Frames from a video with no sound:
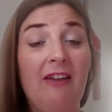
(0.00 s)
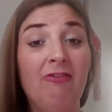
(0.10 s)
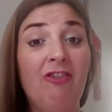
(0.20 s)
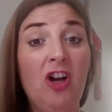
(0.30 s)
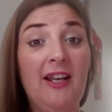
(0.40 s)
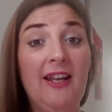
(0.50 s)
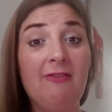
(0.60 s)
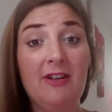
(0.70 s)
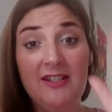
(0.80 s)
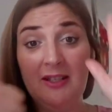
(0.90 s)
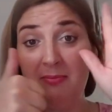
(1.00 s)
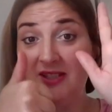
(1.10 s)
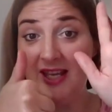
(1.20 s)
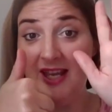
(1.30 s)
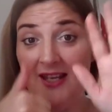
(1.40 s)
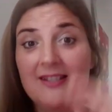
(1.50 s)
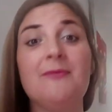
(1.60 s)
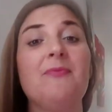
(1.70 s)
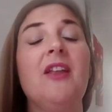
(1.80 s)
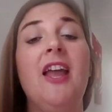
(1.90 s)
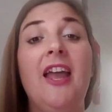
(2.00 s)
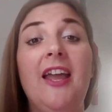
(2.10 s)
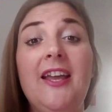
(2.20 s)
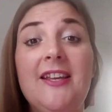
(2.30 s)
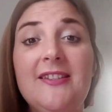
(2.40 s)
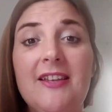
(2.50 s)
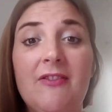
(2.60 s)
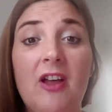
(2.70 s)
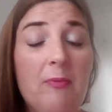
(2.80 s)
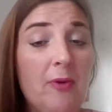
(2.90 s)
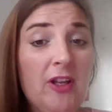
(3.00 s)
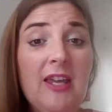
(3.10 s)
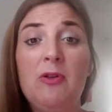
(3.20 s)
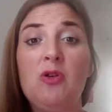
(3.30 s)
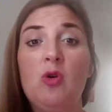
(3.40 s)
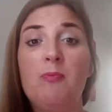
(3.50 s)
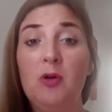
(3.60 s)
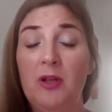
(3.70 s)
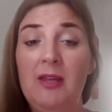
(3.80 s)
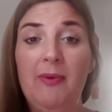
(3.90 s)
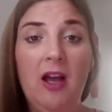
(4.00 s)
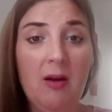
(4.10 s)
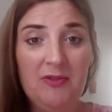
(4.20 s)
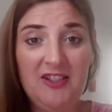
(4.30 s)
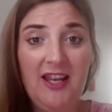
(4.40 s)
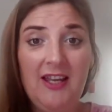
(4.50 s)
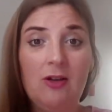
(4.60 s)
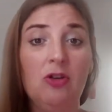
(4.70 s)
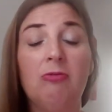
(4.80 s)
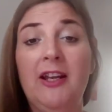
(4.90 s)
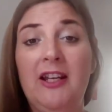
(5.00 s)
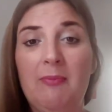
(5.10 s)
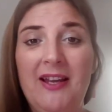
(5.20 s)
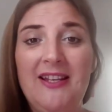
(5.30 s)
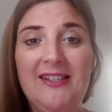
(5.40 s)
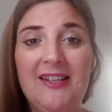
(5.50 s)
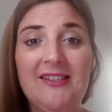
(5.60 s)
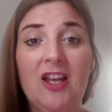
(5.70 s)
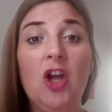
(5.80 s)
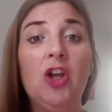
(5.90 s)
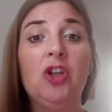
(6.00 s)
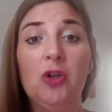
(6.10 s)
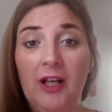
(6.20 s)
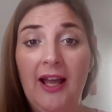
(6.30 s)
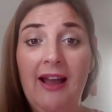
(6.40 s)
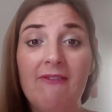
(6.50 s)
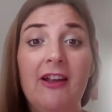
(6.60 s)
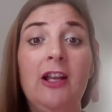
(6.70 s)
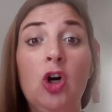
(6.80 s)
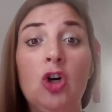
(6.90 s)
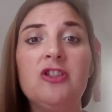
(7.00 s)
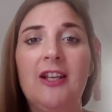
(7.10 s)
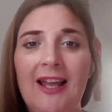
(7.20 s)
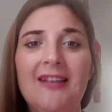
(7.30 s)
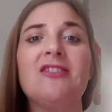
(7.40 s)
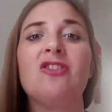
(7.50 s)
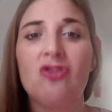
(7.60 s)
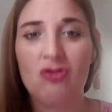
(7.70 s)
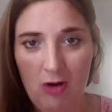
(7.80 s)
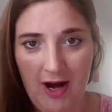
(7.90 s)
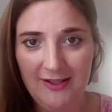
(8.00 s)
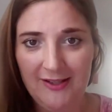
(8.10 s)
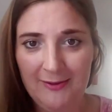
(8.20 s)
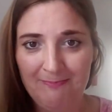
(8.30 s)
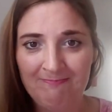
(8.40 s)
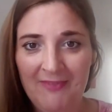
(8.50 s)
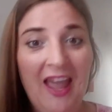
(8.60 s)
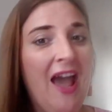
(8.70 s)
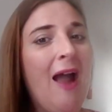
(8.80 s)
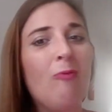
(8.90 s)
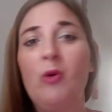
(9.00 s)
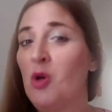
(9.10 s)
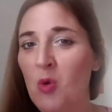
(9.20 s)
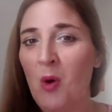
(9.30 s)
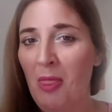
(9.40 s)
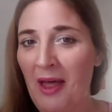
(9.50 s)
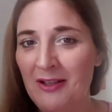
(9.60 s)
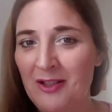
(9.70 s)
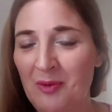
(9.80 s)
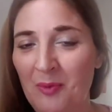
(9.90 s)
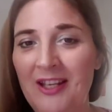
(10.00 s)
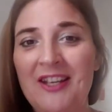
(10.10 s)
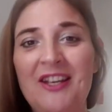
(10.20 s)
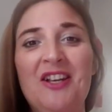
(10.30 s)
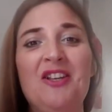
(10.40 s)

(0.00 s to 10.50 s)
And finally, reason number six is that by keeping your bookkeeping up to date on a regular basis, you're gonna have a lot less stress. And we all want that, don't we?